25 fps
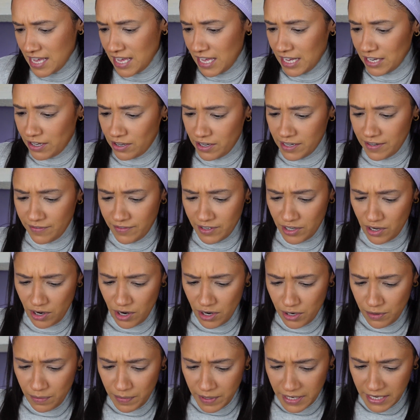I can't even
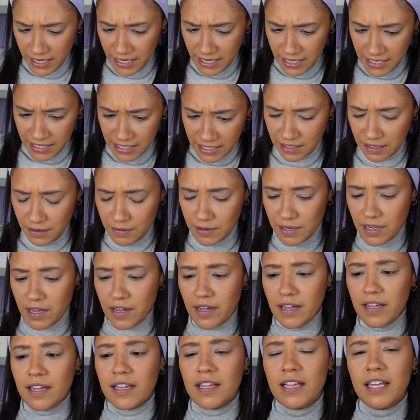open it. There we
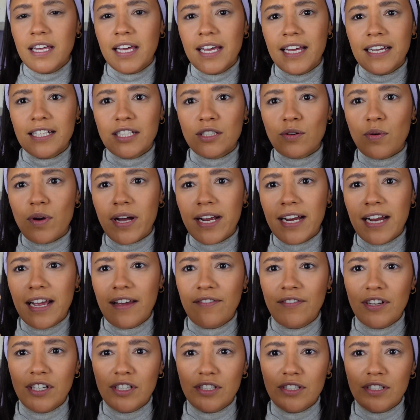go. It's quite
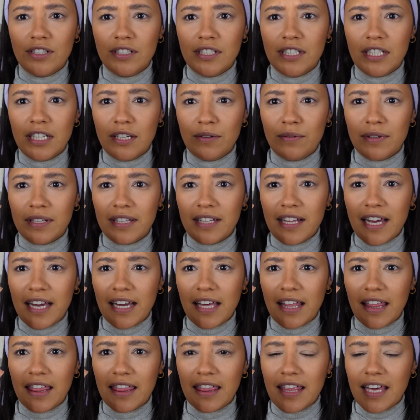heavy duty with
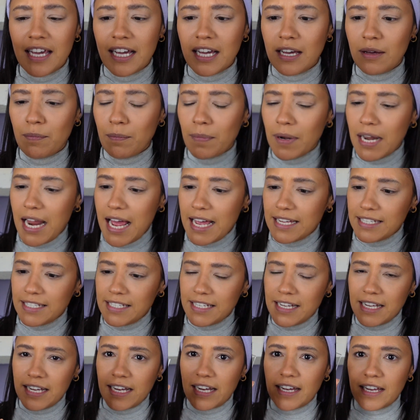like thick
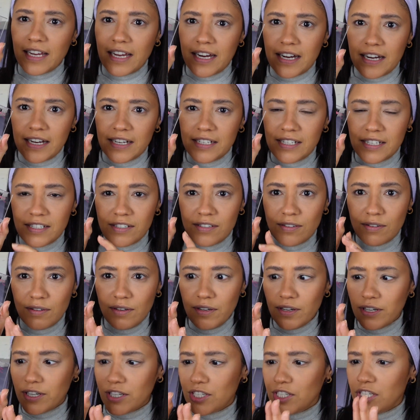plastic, and it doesn't
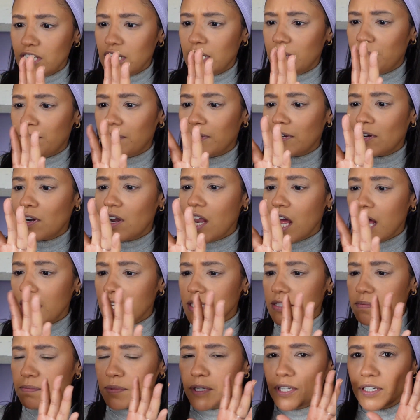look cheap. The
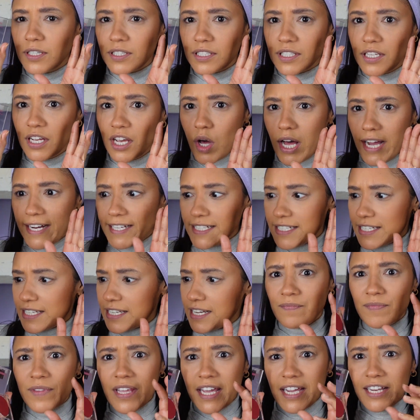clasp looks quite
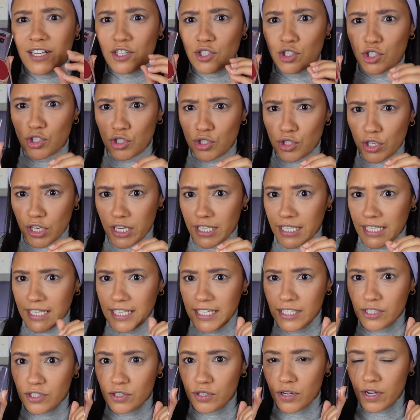like
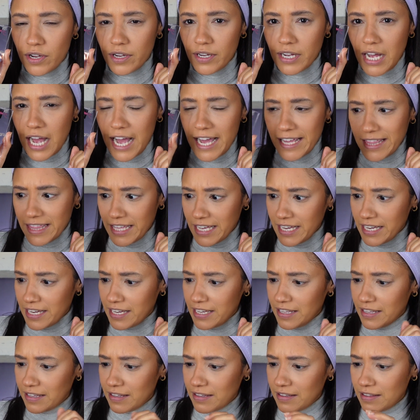sturdy, so I
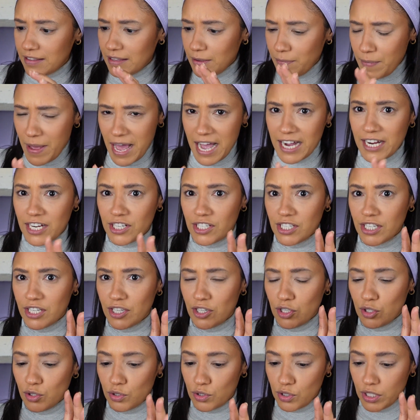think the packaging
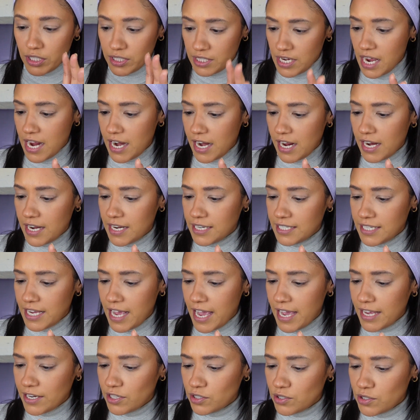is a 10 out of
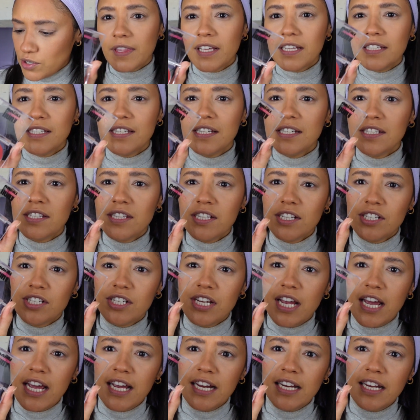10. This is the
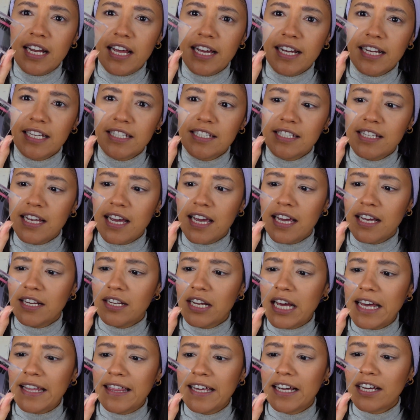shade, like I said.
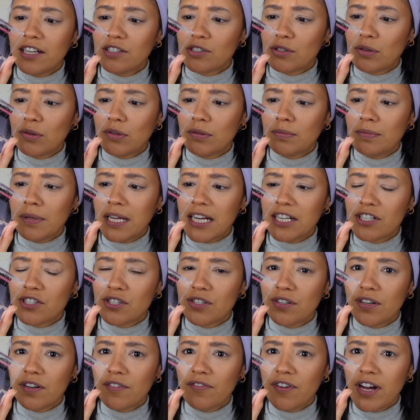I think it's called Blush
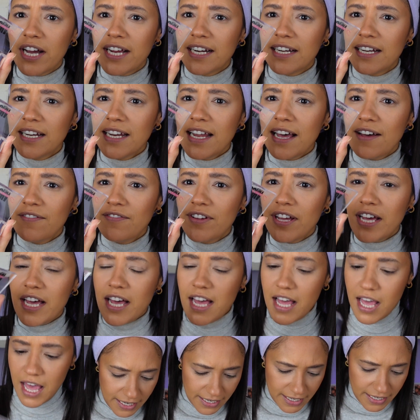Certified
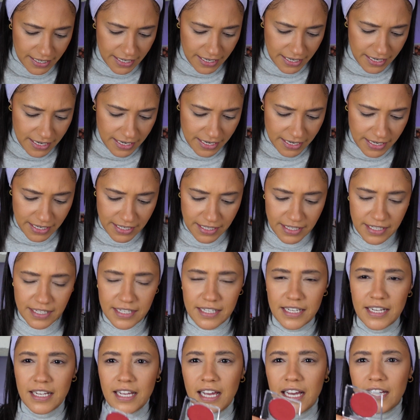Lover. It
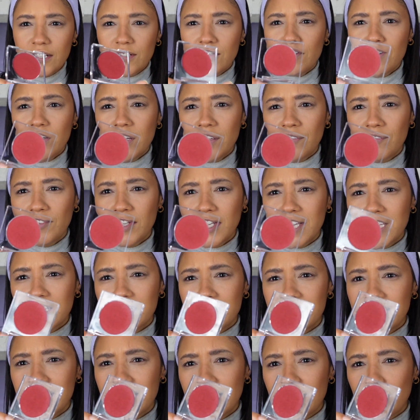is, I don't know if you can
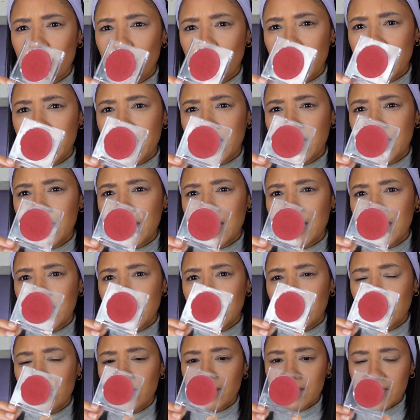see, but
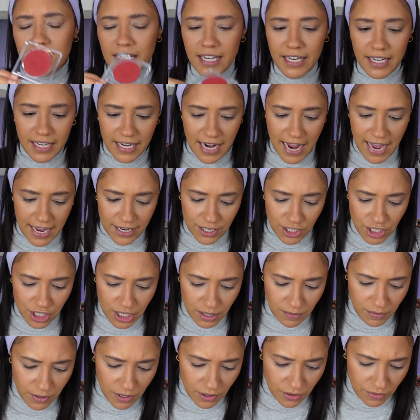it looks like it has
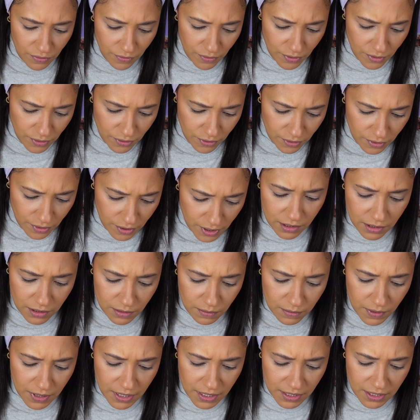shimmer through.
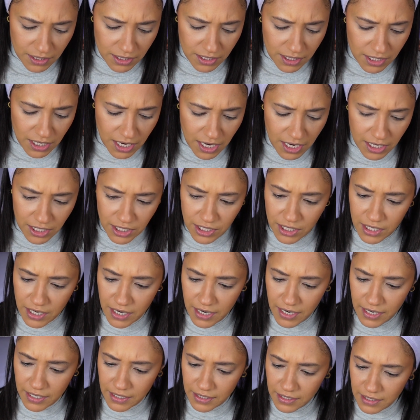Just want to touch
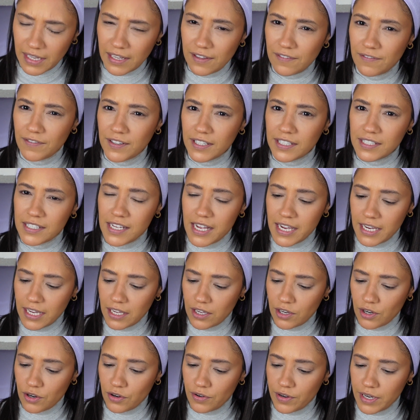it. It feels like
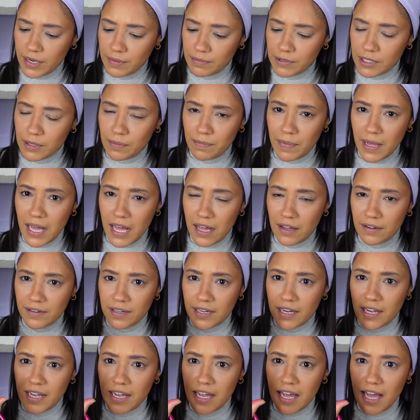a cream to
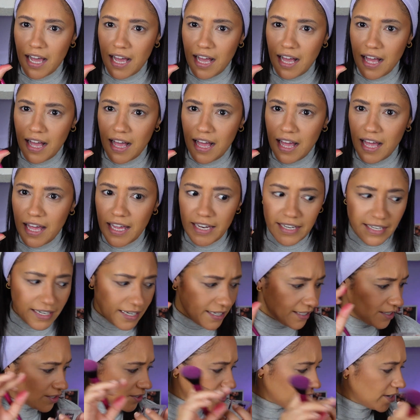powder and
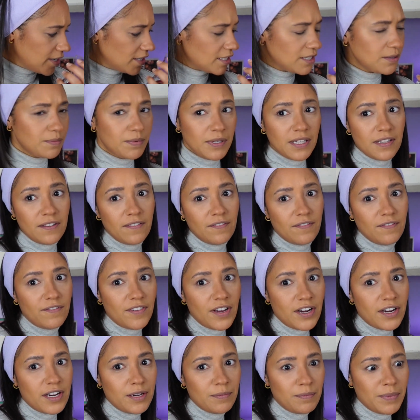it's going to be
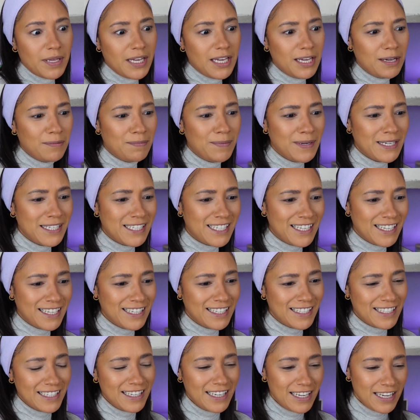very
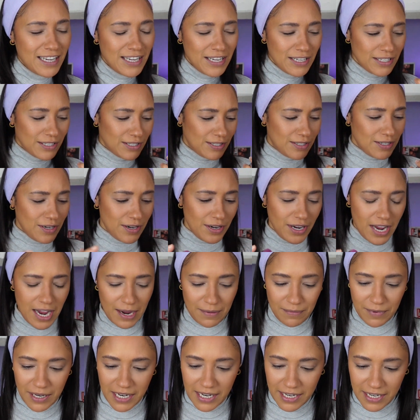pigmented. So
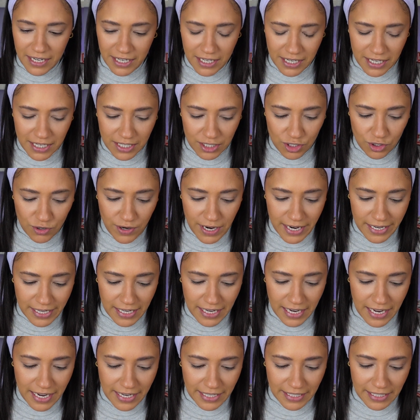I'm gonna tread
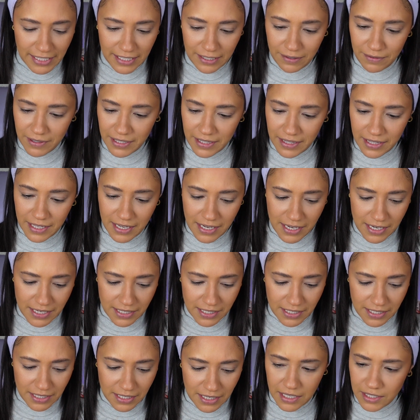lightly with
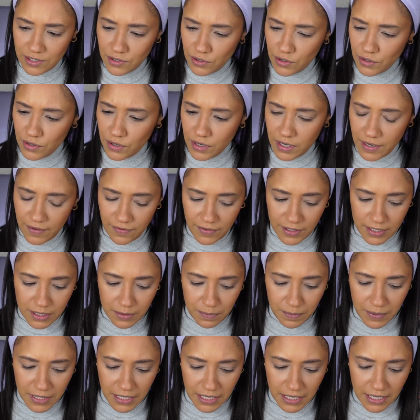this. I don't know if it's
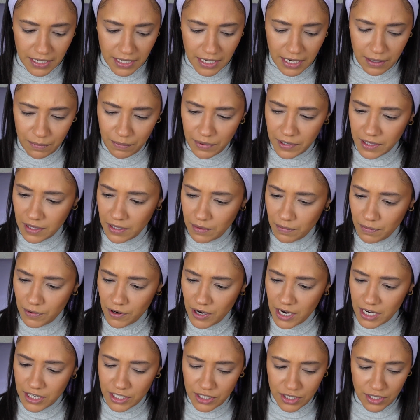picking up with a
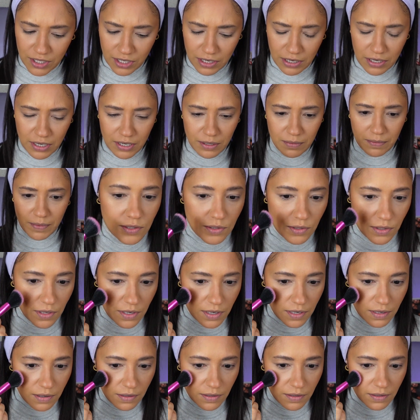brush though.
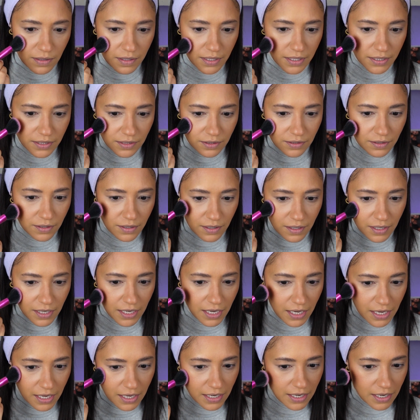So let's go
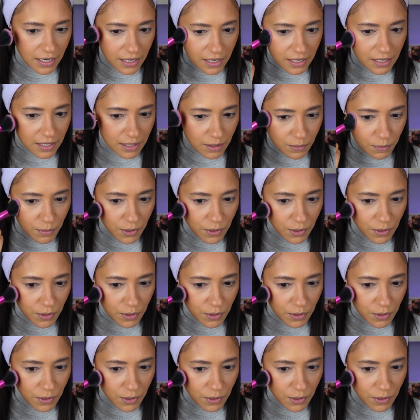ahead and